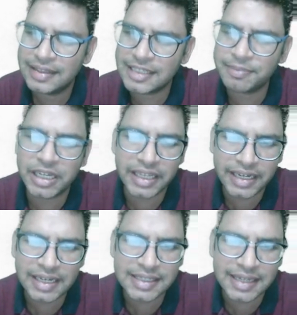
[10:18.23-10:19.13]
This
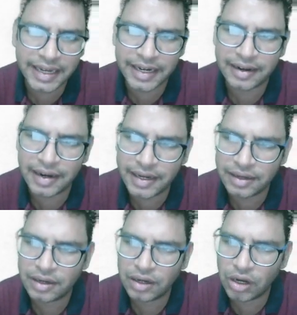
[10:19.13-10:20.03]
material is naked, right?
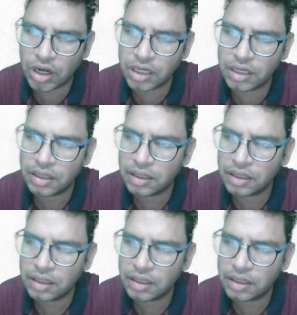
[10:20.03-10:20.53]
Not